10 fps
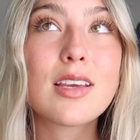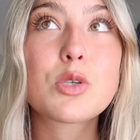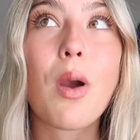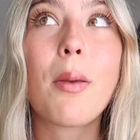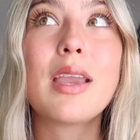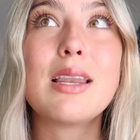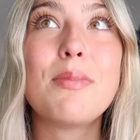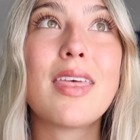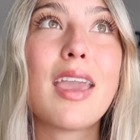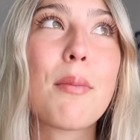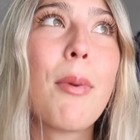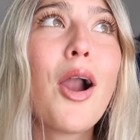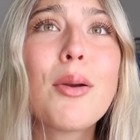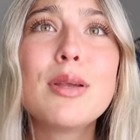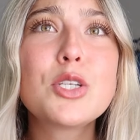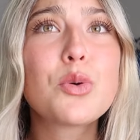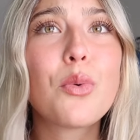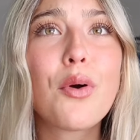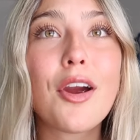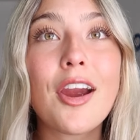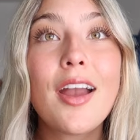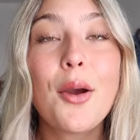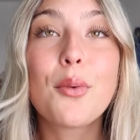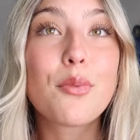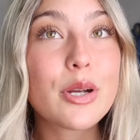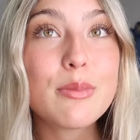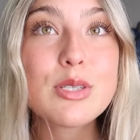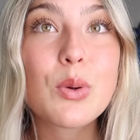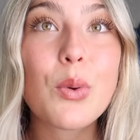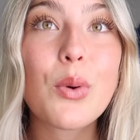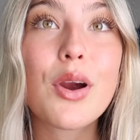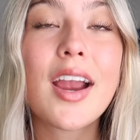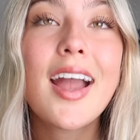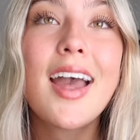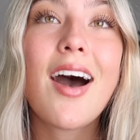There's probably going to be like part apartment tour, room tour,